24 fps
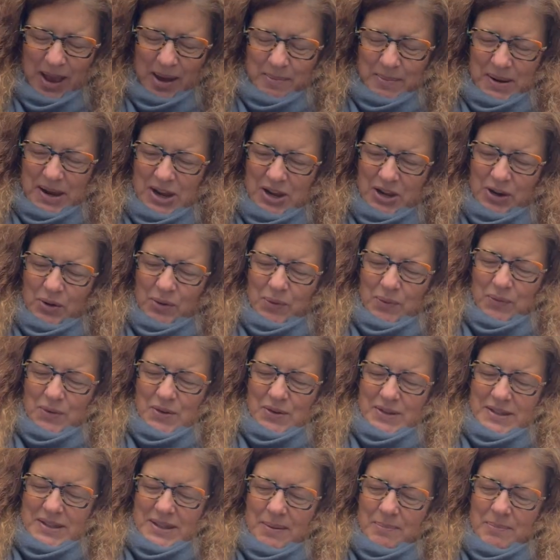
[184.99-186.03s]
But you know,
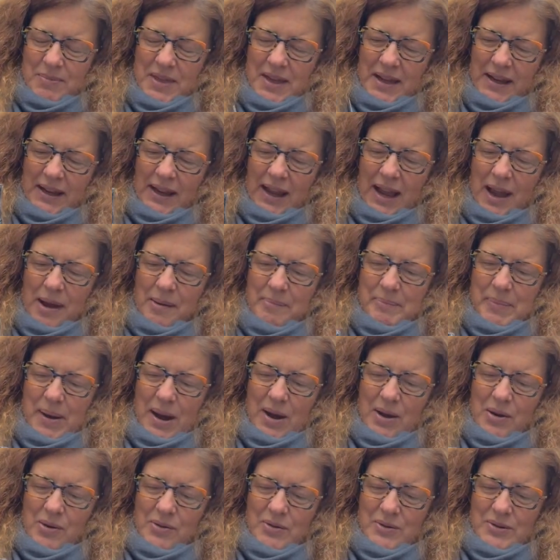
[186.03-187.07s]
there's something
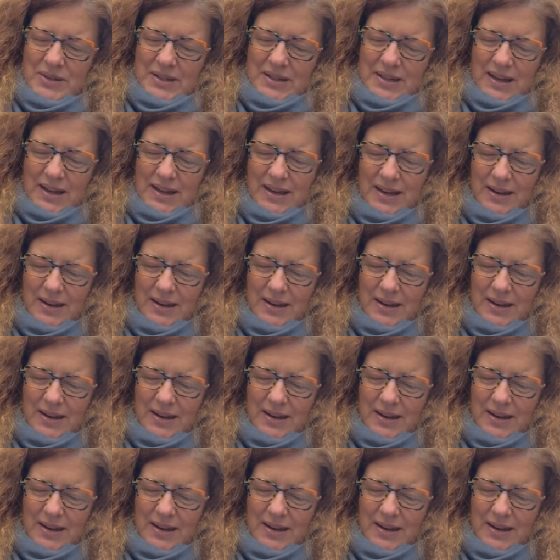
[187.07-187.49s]
about